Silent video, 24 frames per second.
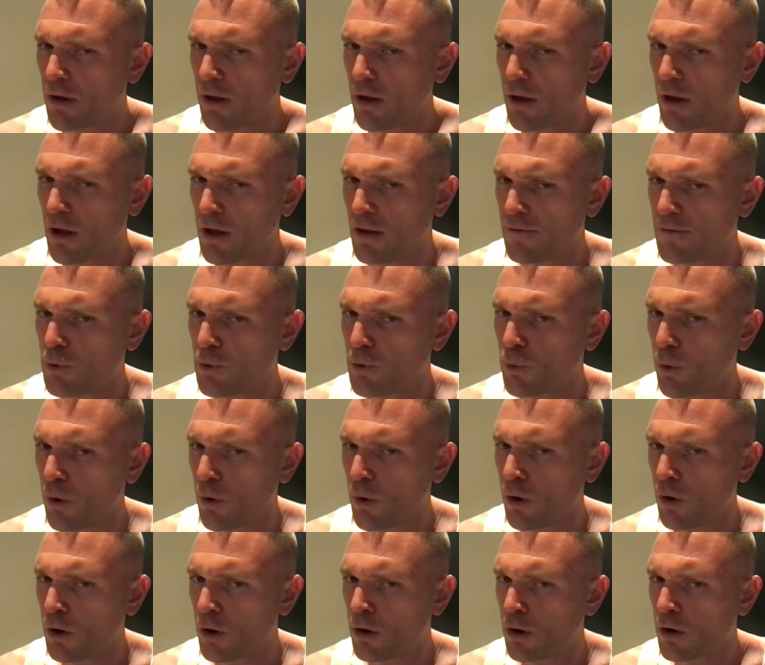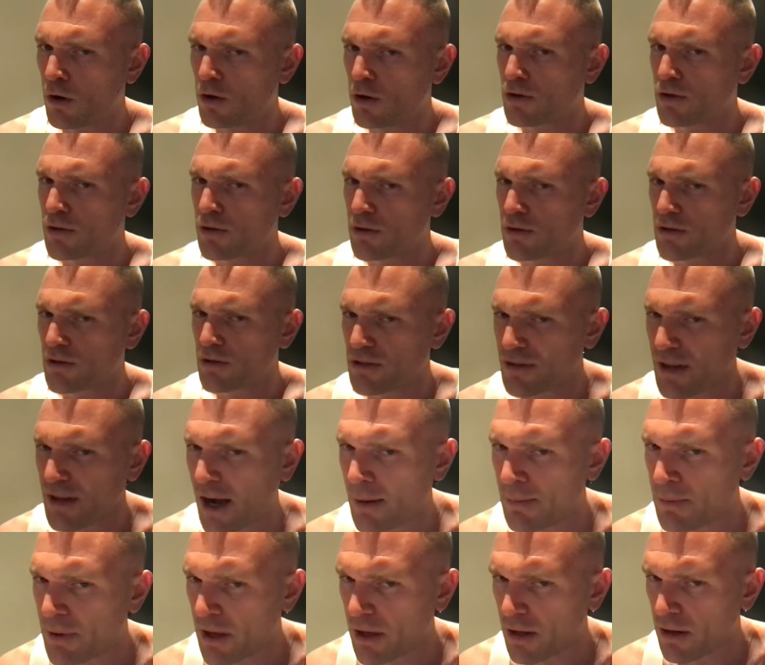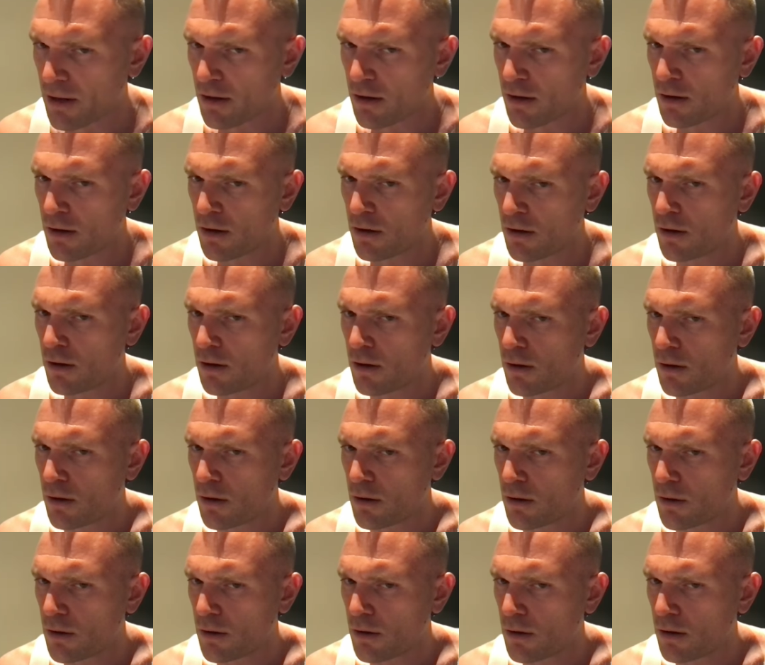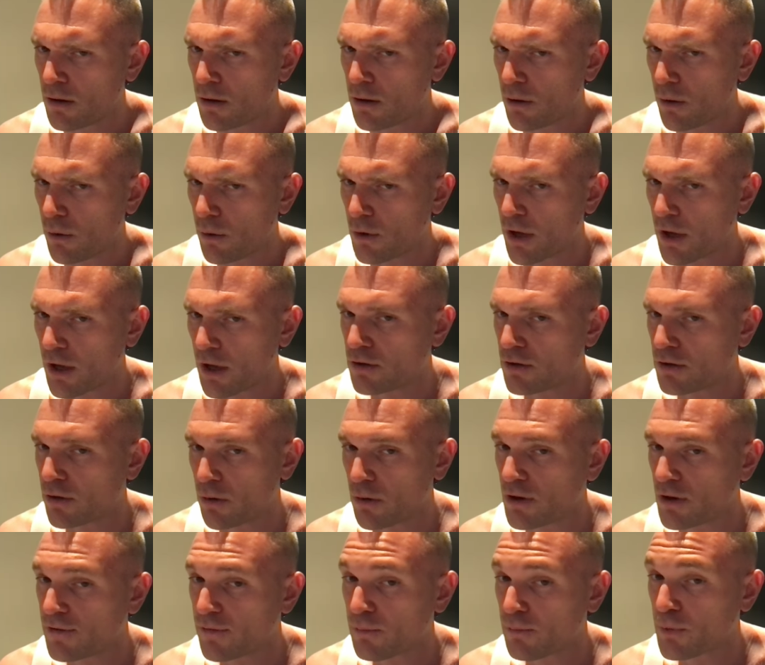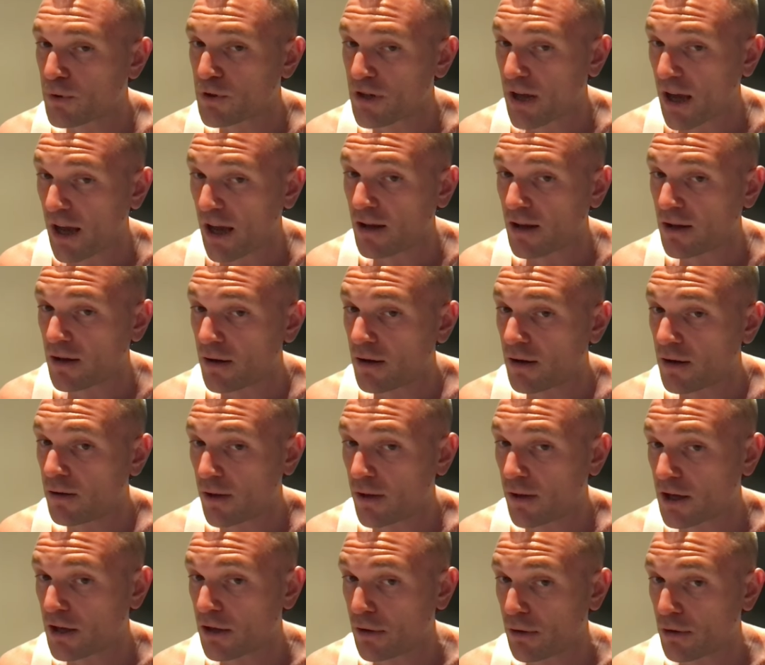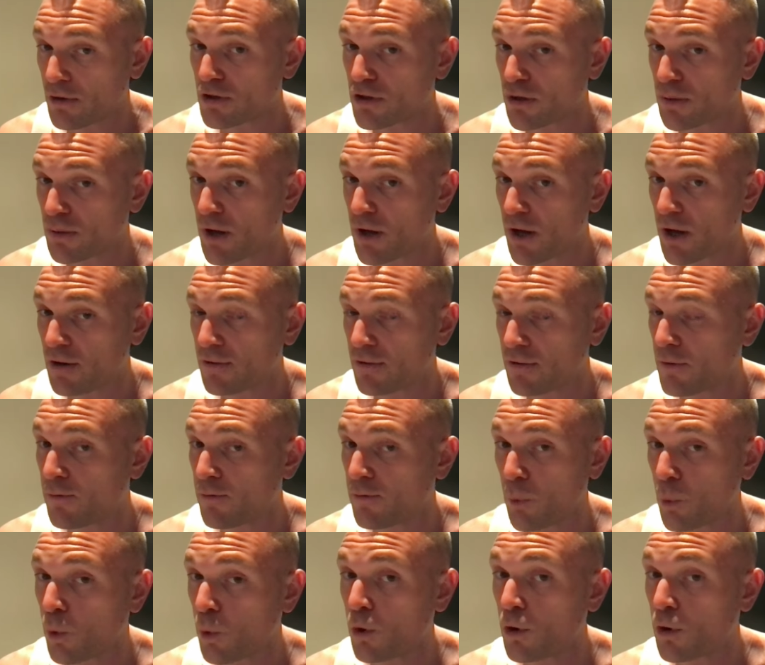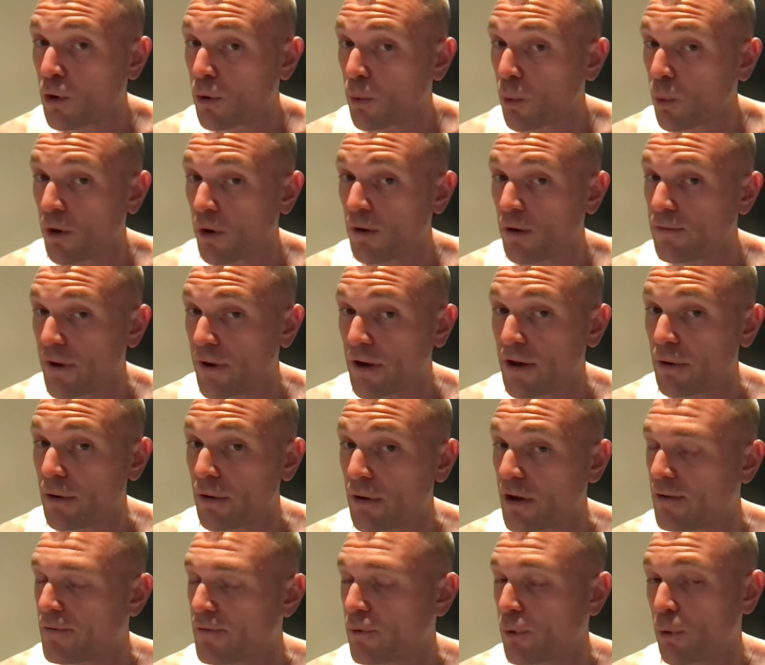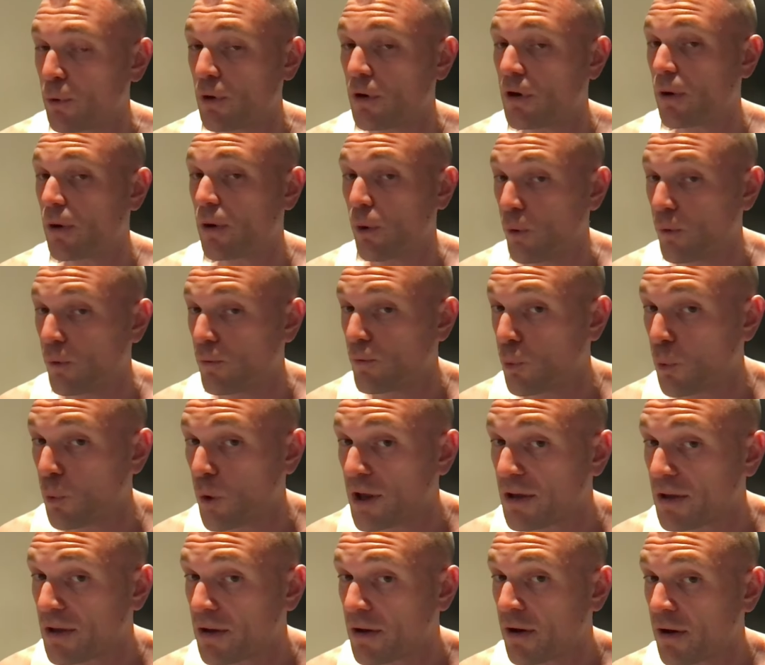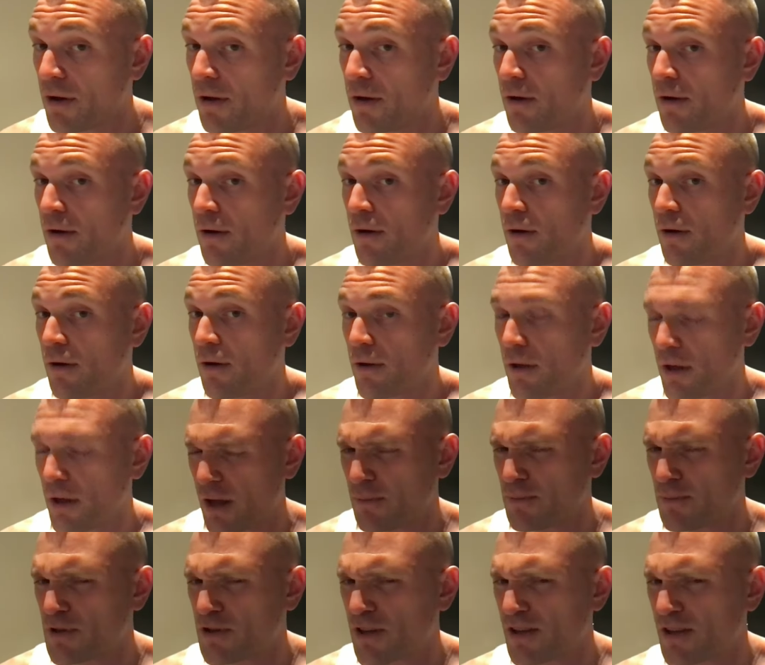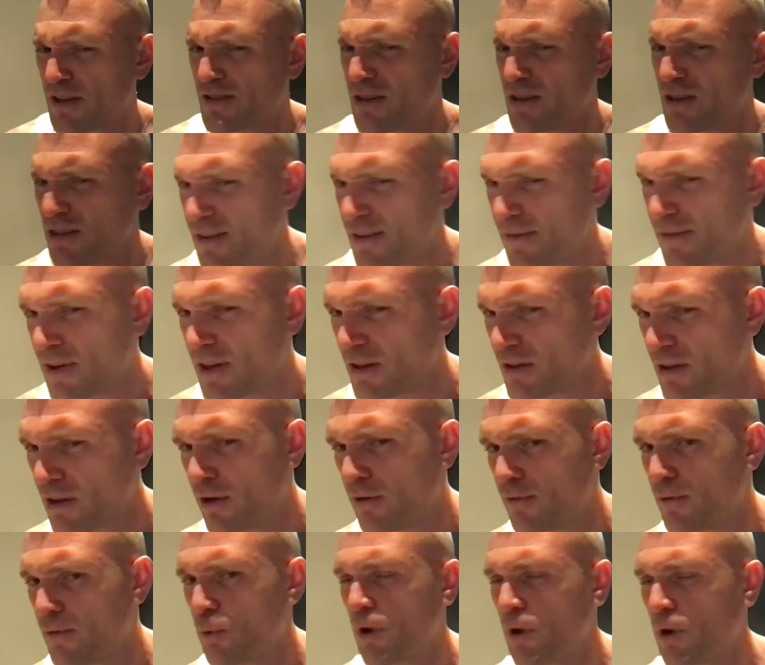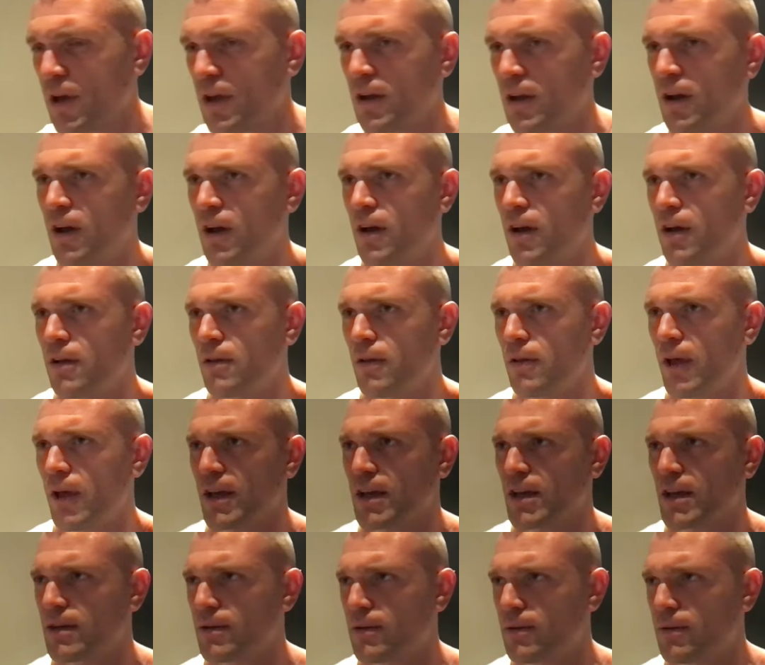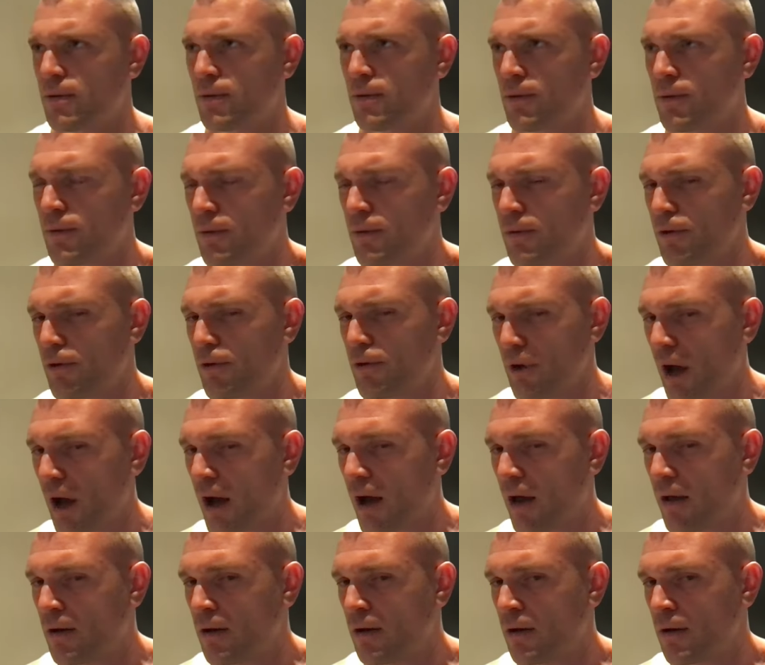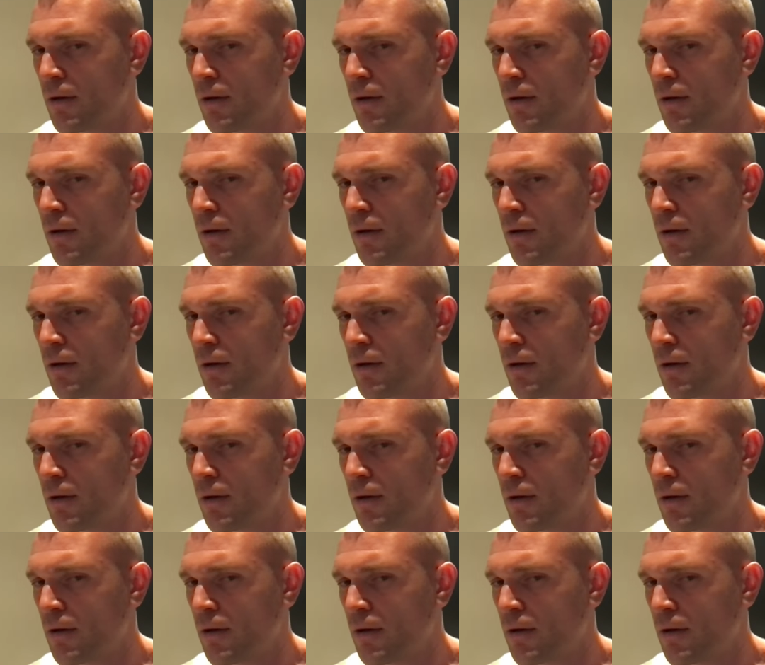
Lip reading: And if you are, stop it. Okay. Don't even pretend like you're some kind of a warrior or a fighter if you're overweight. And I'm saying significantly overweight. Like you're not.